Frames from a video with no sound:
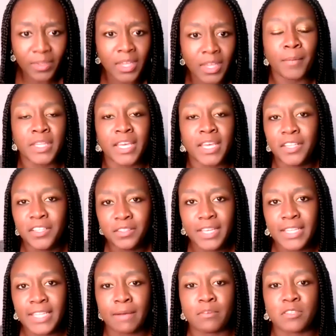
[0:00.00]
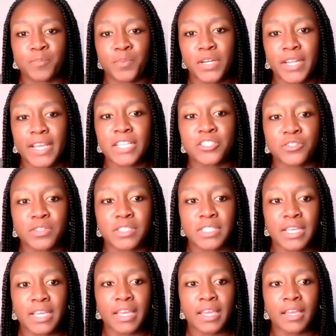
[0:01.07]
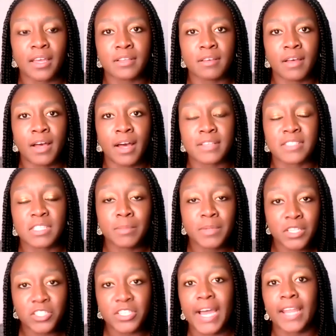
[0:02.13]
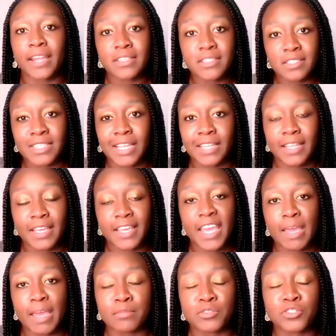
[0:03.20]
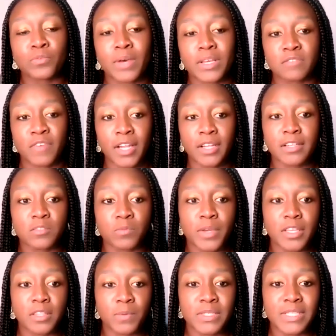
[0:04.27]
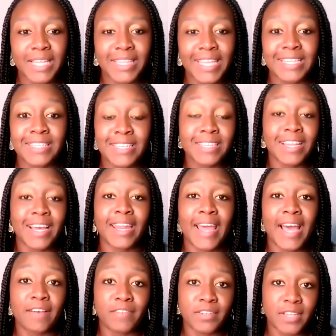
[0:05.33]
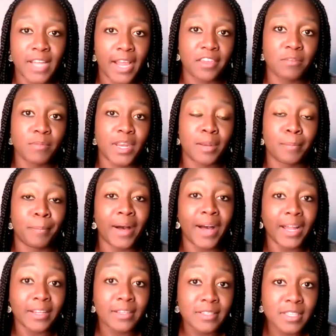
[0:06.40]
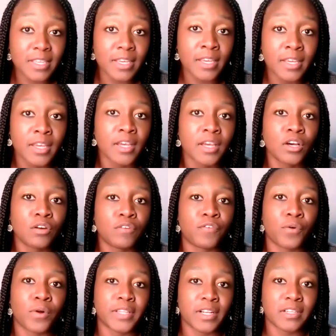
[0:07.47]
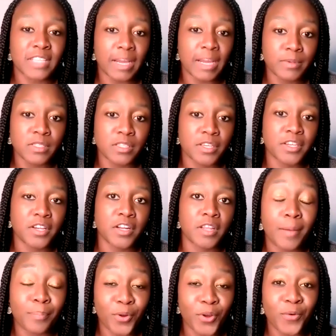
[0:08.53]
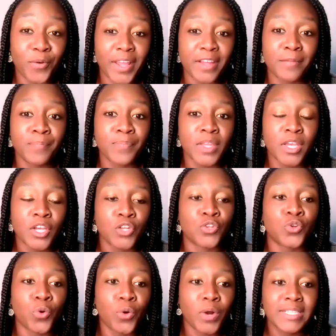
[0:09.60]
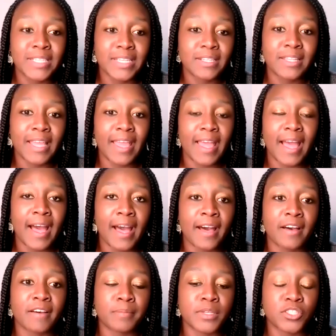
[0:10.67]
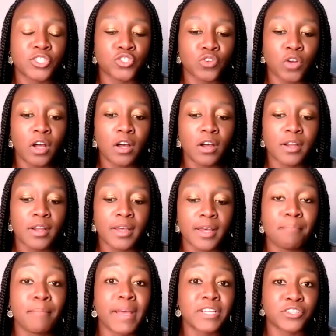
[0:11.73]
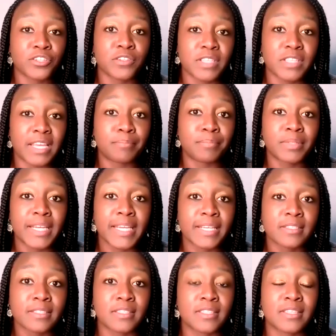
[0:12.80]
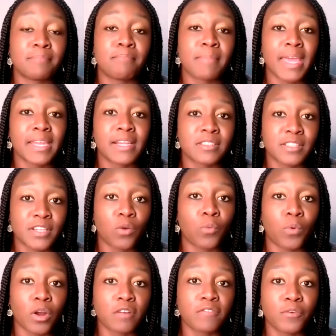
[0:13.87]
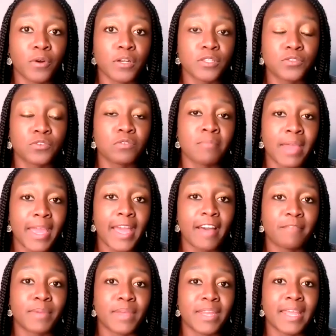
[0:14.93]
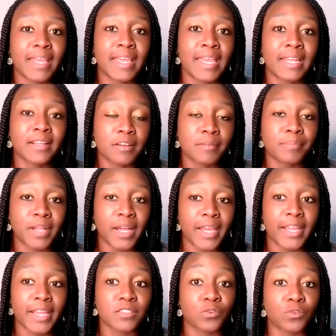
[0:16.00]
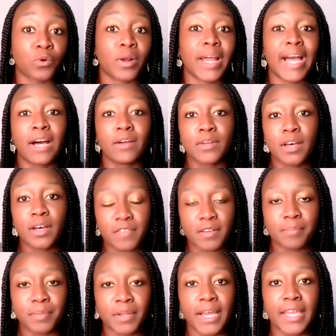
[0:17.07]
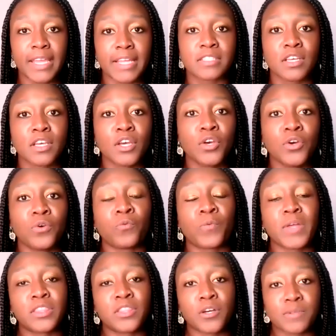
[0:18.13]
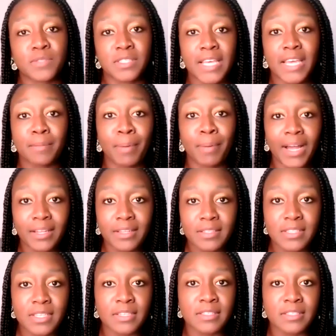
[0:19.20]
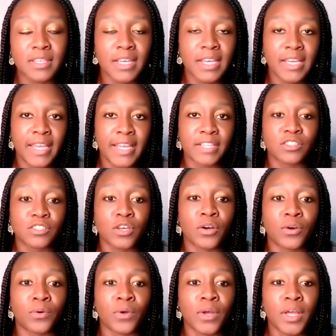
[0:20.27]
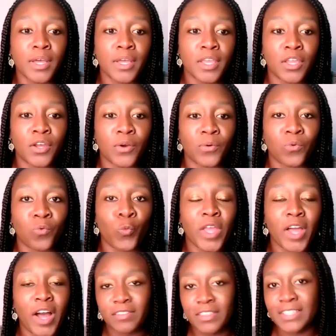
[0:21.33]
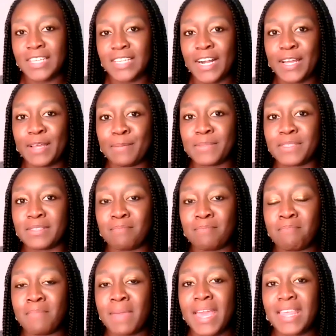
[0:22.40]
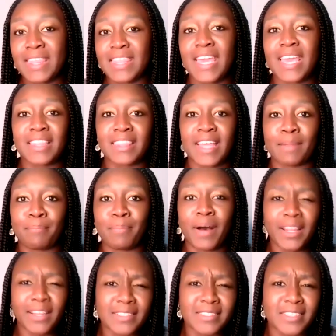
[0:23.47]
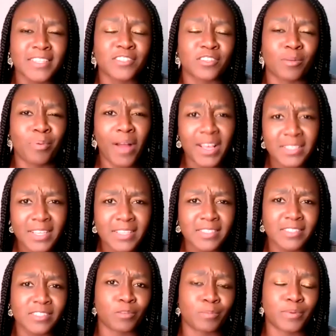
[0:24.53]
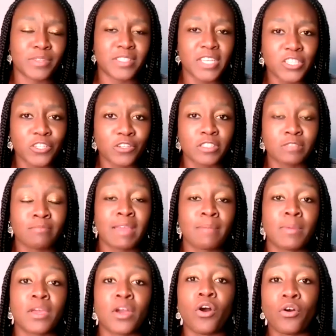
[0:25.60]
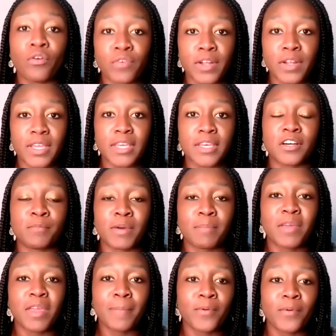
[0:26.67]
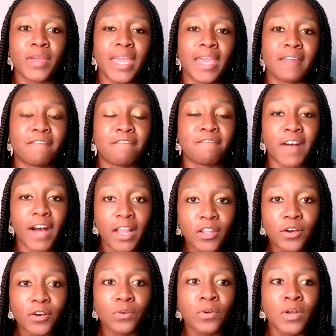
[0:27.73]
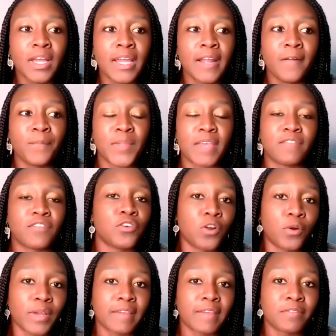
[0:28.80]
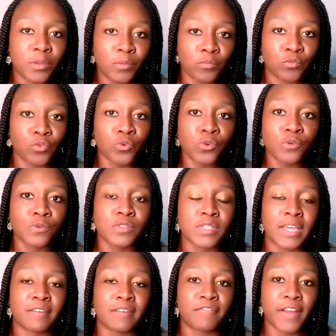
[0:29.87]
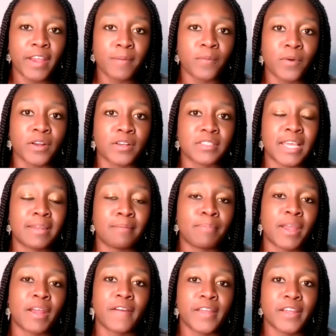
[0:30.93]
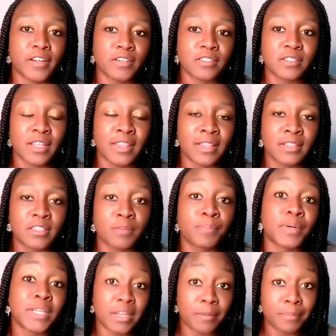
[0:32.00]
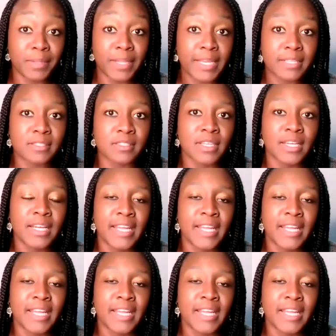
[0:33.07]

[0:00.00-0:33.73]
The other thing that was pretty interesting, some of the challenges that they came to Asfalis with was that they did not have a documented policy for their cybersecurity program, nor did they have strong measures in place to manage their workforce who may have been in compliance or out of compliance with those said policies. And so, you know, we oftentimes may think that policies or processes or procedures may be overkill, but people can't follow if you don't give them rules and frameworks and barriers to put in place.